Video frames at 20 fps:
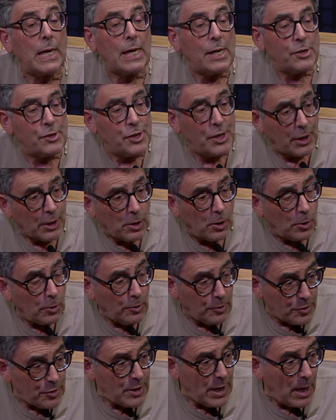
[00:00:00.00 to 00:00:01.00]
sickle
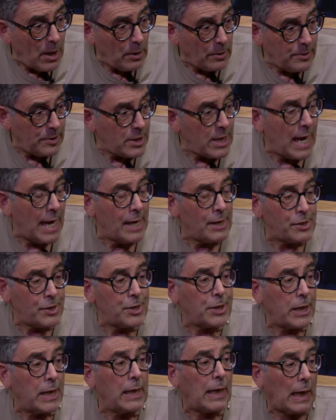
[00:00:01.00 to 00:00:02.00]
cell
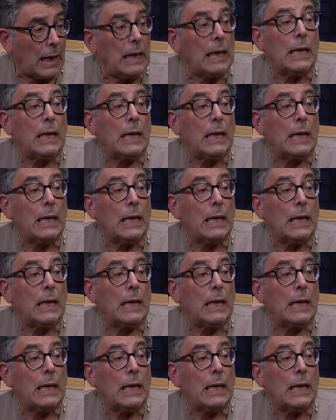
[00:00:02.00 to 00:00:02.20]
testing,